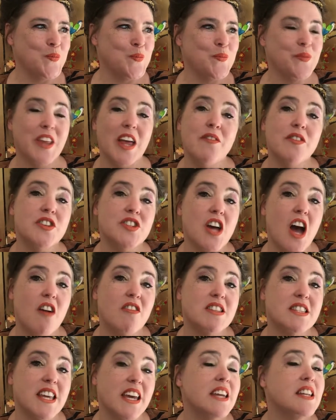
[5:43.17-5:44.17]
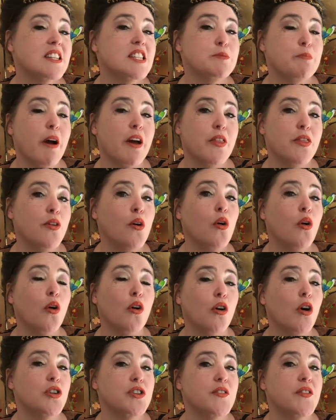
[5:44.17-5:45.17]
given to her as kittens by Thor,
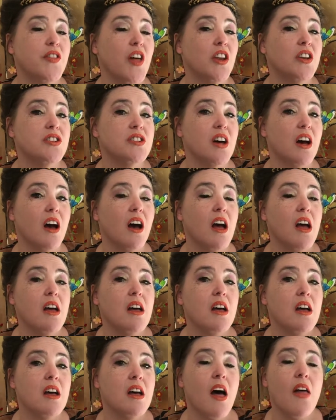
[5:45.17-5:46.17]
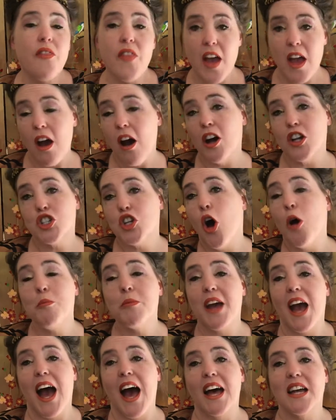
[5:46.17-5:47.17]
god of thunder. They are
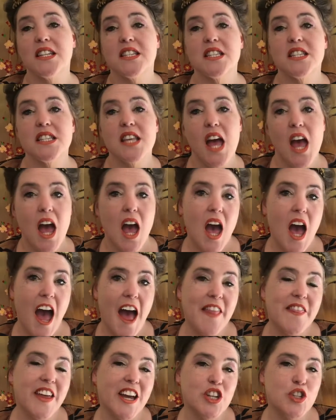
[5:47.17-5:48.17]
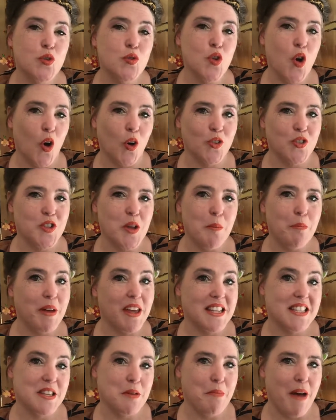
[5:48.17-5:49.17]
tomcats, and they do not
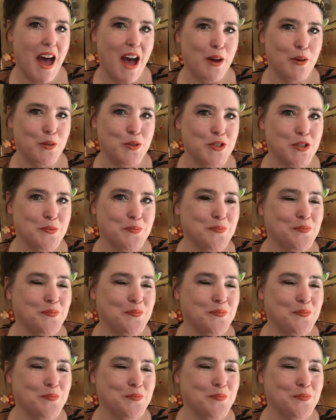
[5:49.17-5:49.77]
piss about.